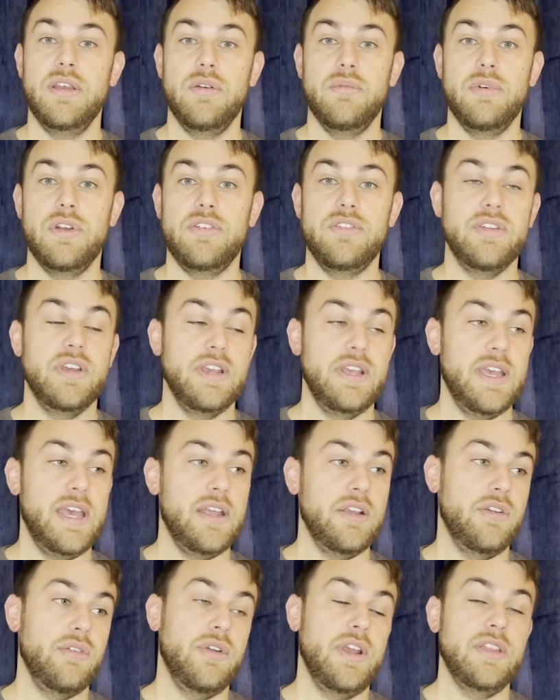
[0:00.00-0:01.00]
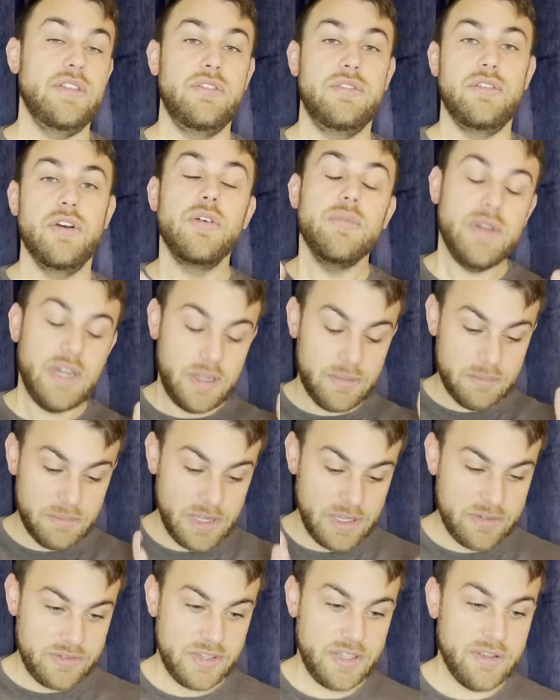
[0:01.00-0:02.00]
which again creates so many
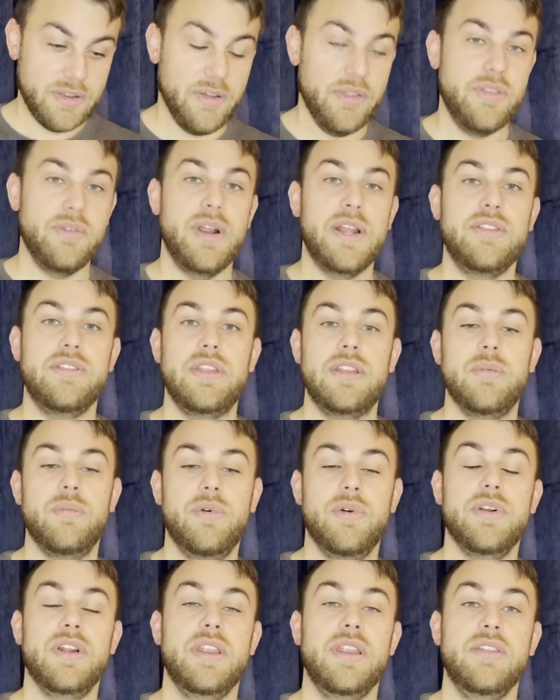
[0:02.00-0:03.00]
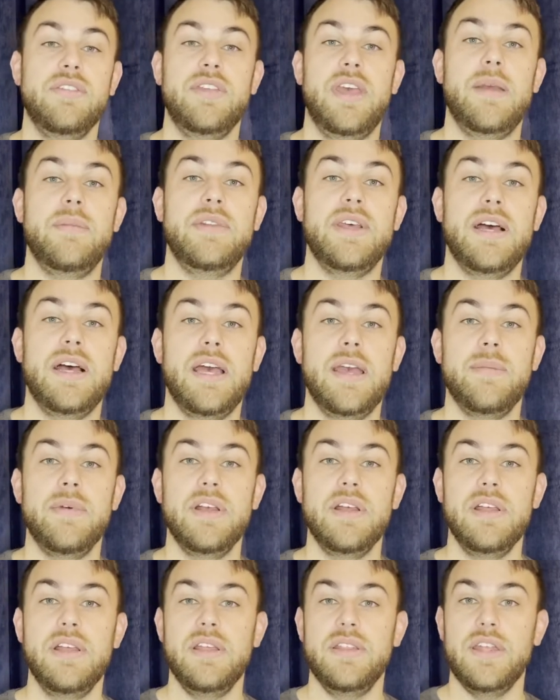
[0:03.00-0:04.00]
must-kill threats on the board at the same time
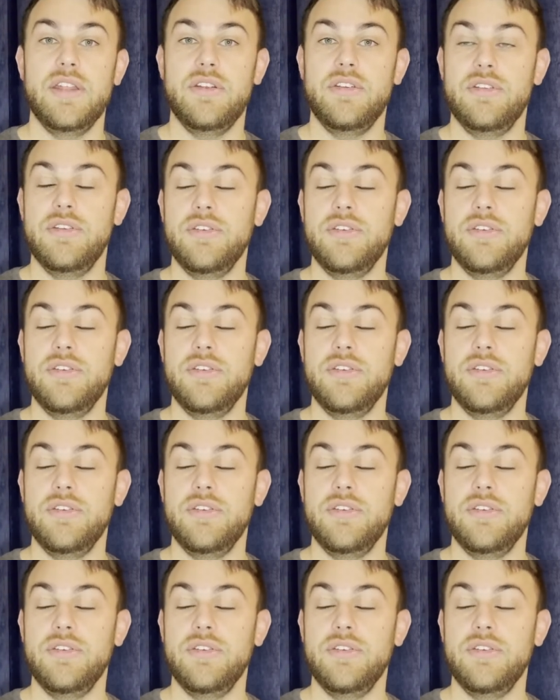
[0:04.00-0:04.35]
that you're